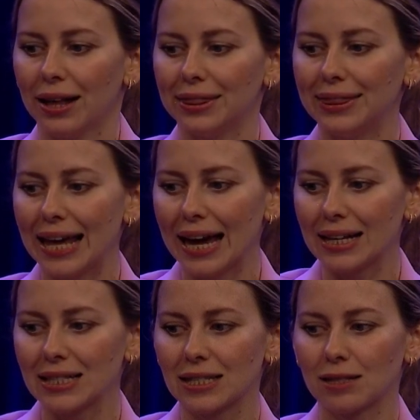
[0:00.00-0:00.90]

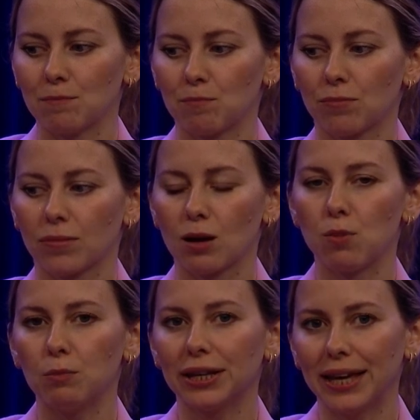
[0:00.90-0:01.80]
that's
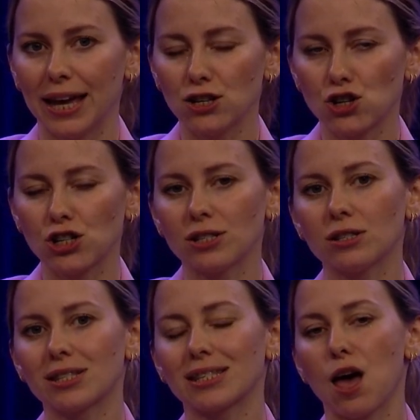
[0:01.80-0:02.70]

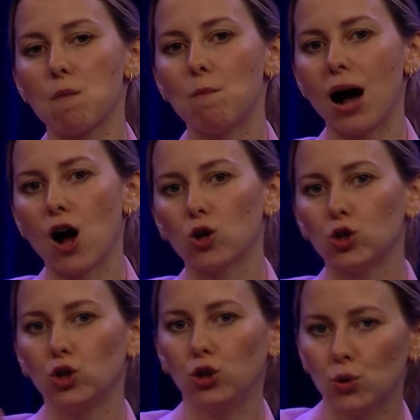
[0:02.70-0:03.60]
publications
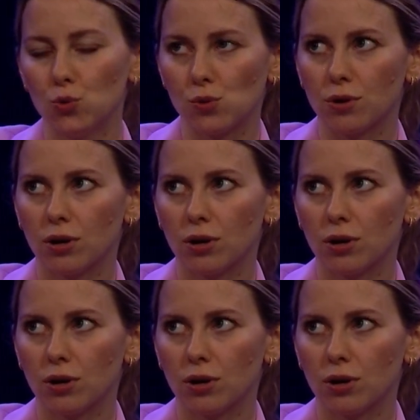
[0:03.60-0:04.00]
about you.